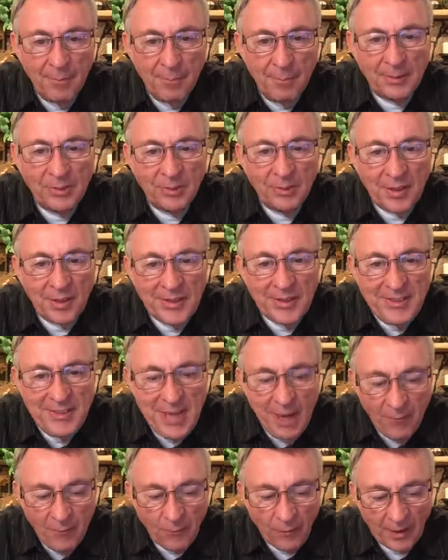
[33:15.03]
But the
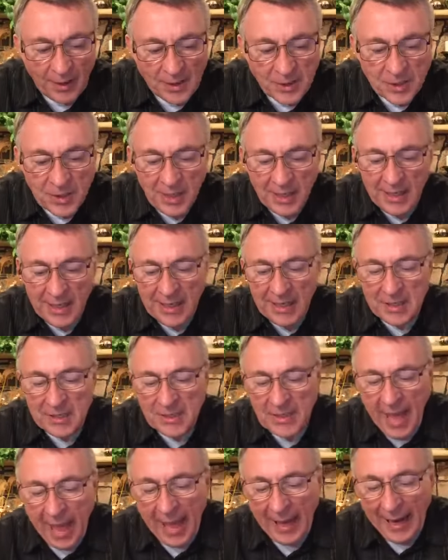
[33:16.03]
difference
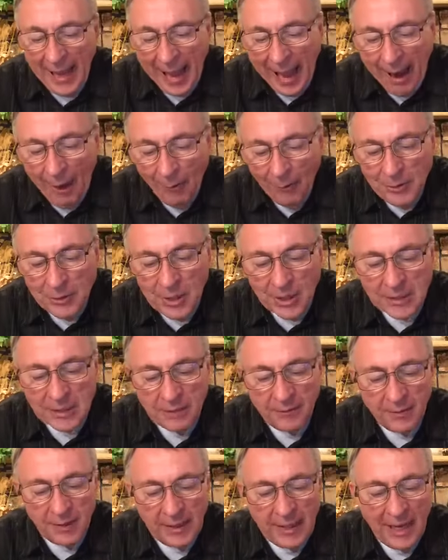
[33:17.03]
is that our
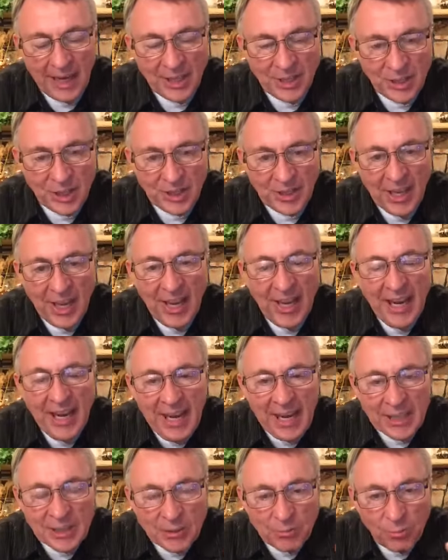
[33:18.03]
justification
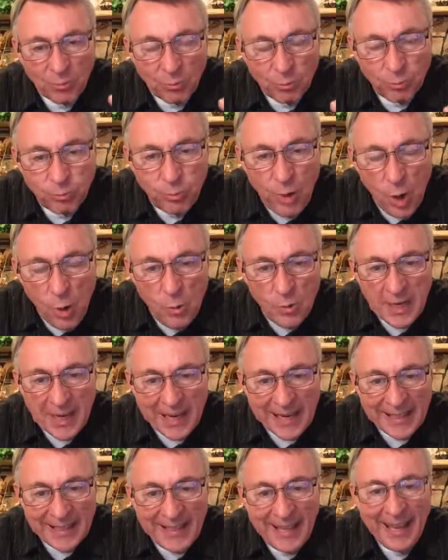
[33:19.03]
is
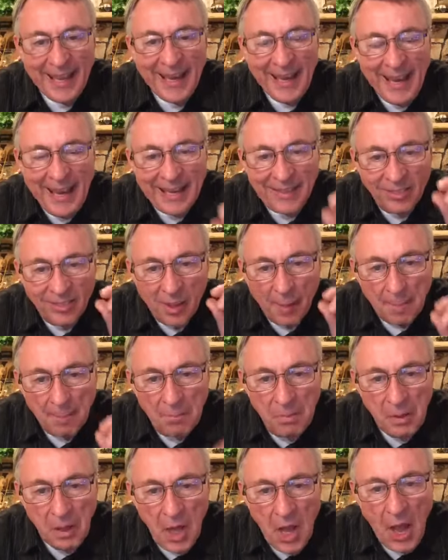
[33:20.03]
rooted in the
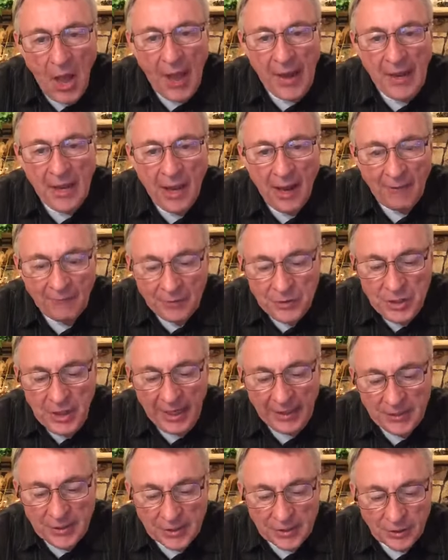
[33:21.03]
blood of
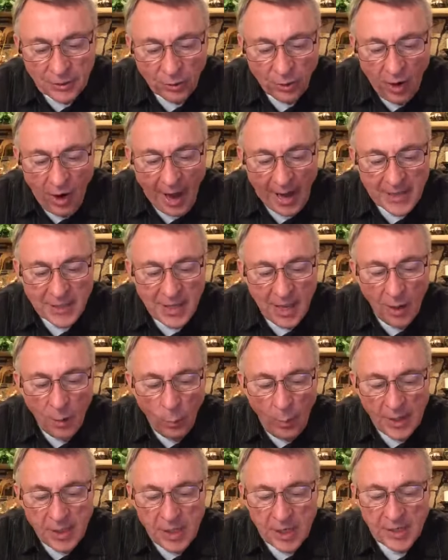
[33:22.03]
Jesus Christ,
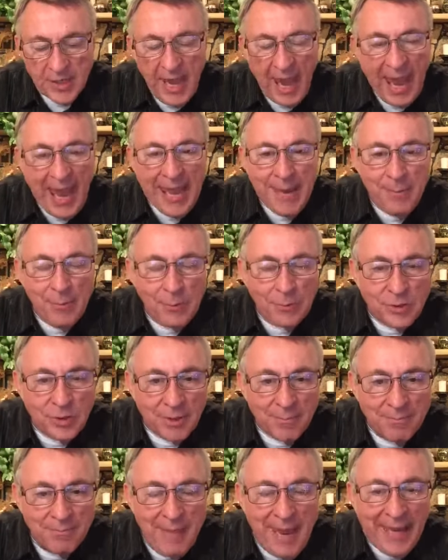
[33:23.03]
which is able to
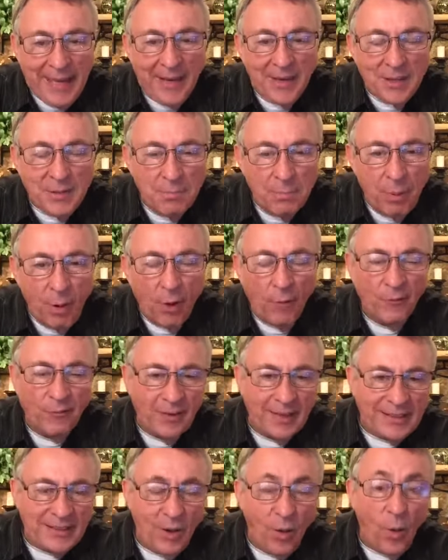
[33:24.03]
make us
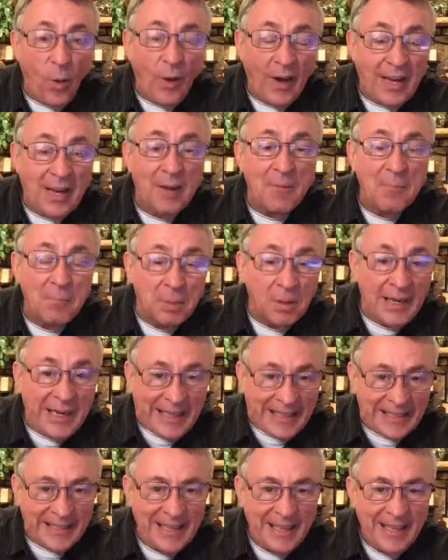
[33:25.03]
perfect or
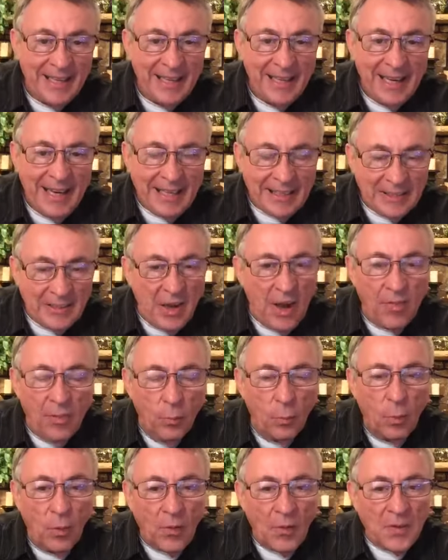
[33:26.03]
complete. In other
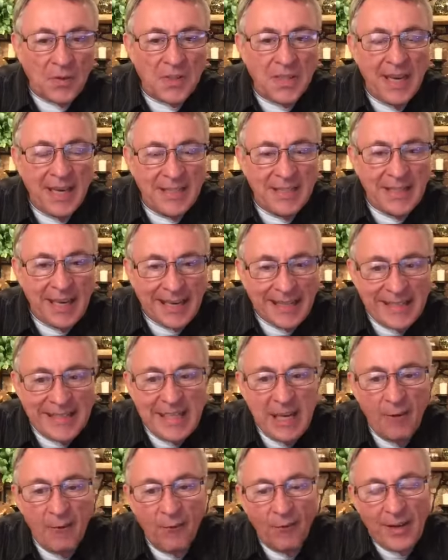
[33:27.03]
words, it's a
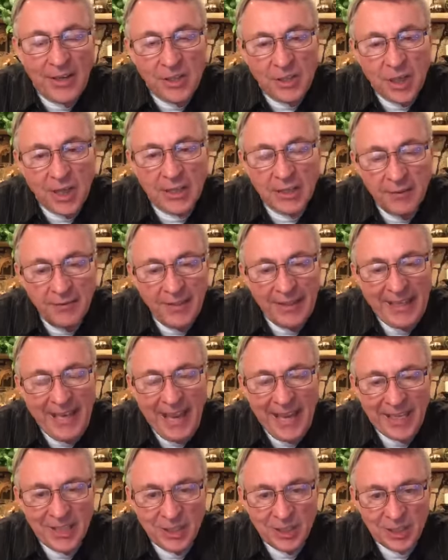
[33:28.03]
different
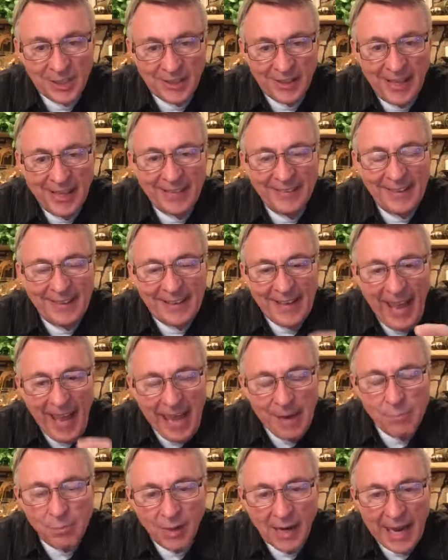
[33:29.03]
justification than
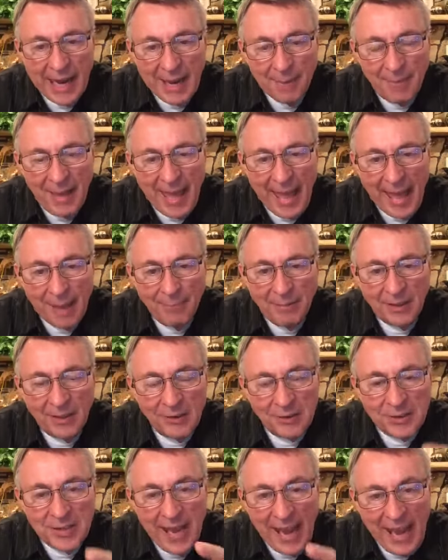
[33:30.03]
Abraham had
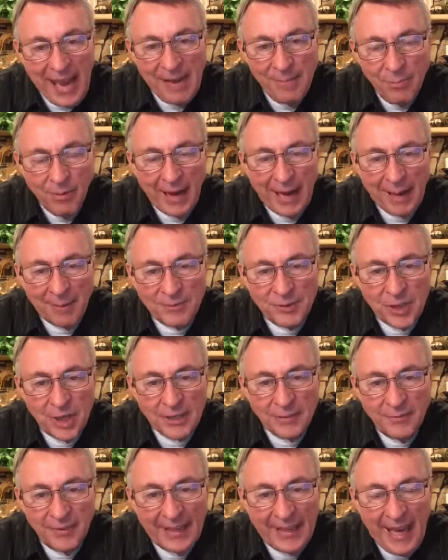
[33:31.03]
because Abraham's
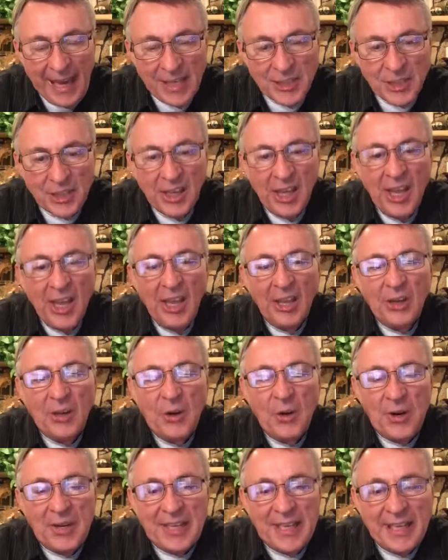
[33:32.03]
justification
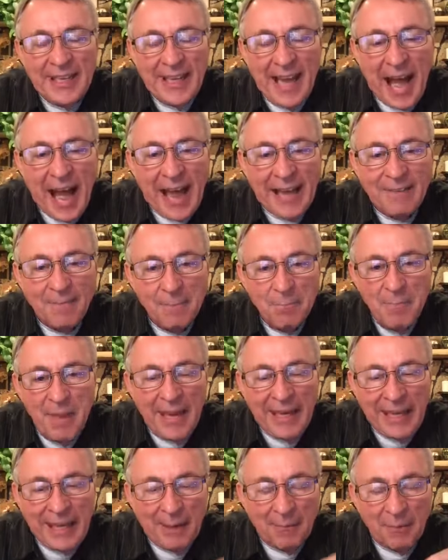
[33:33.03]
could not
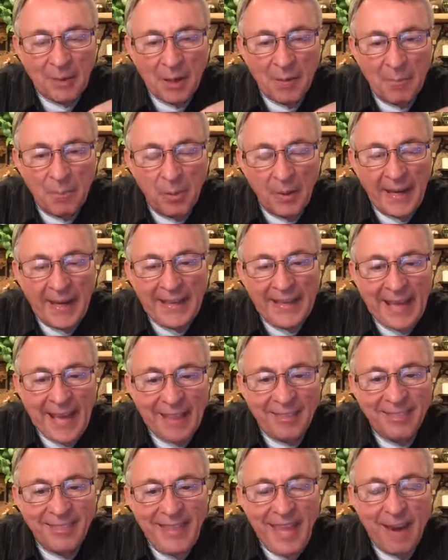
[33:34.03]
make him complete,
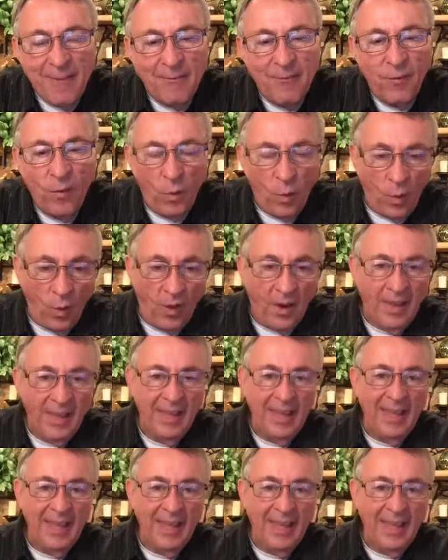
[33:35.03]
and therefore